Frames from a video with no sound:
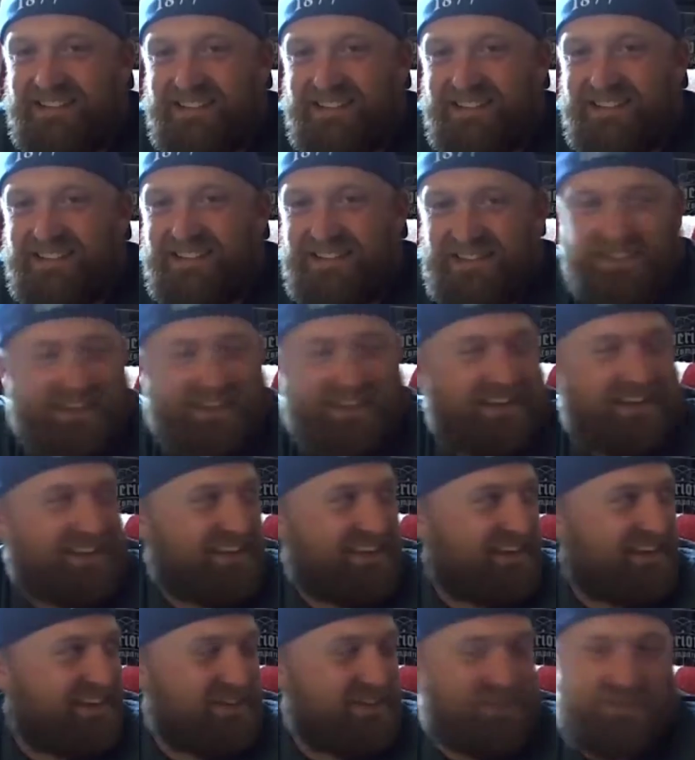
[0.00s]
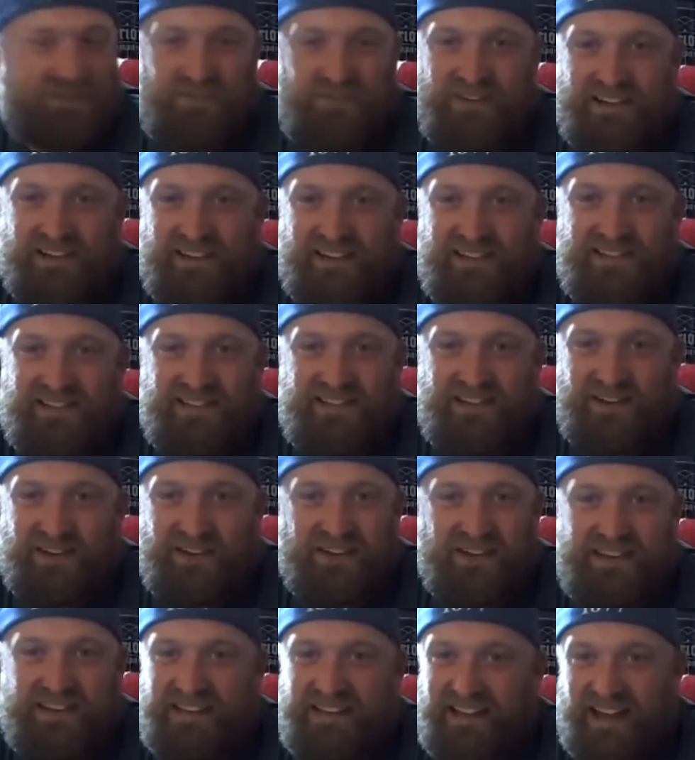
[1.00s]
so that was funny. So you
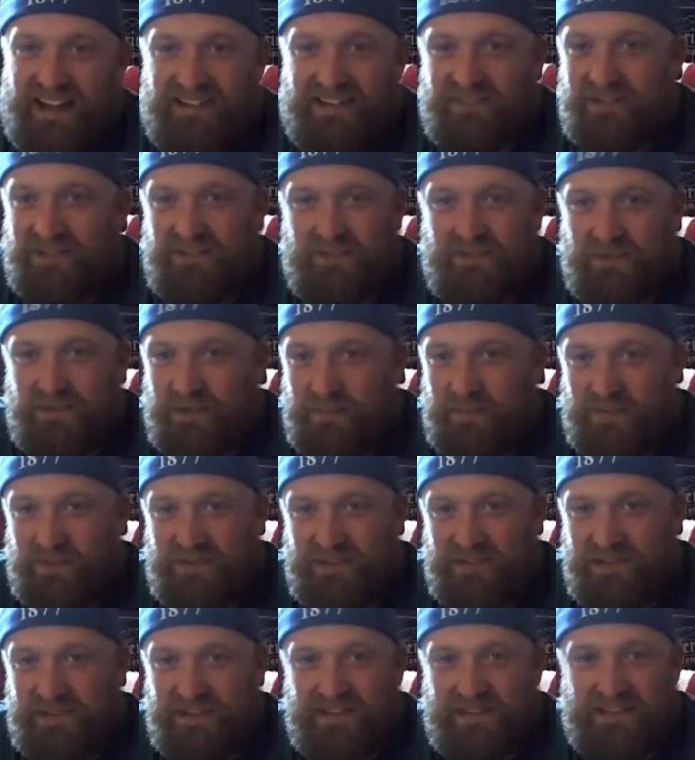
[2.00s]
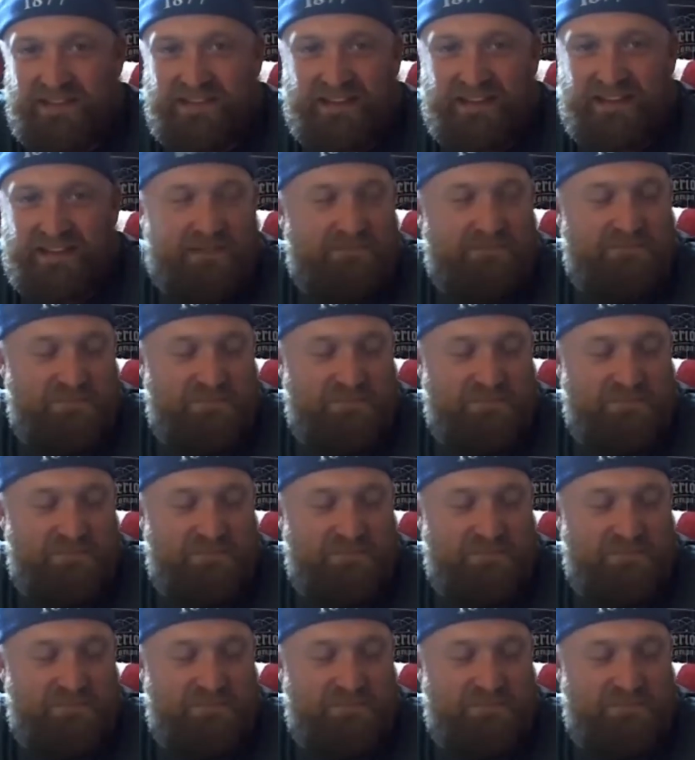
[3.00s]
only hit average 3% of the time.